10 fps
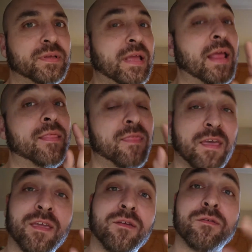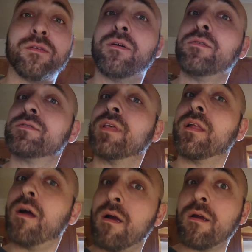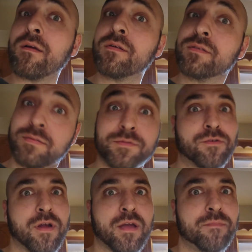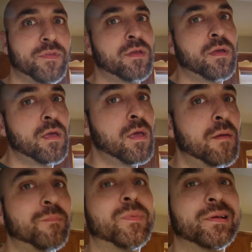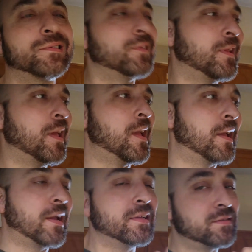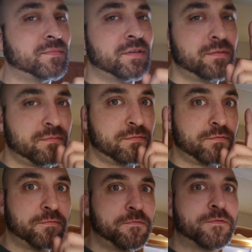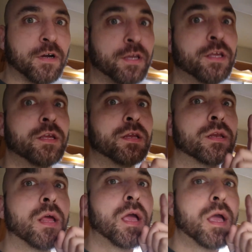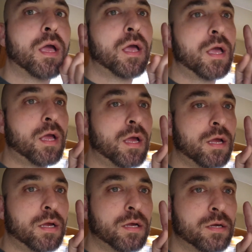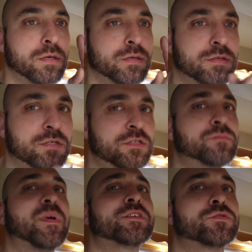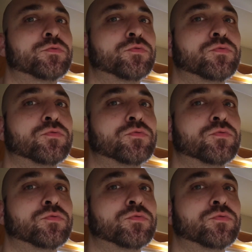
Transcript: And thank you to those that are subscribed. But today I got something fucking special.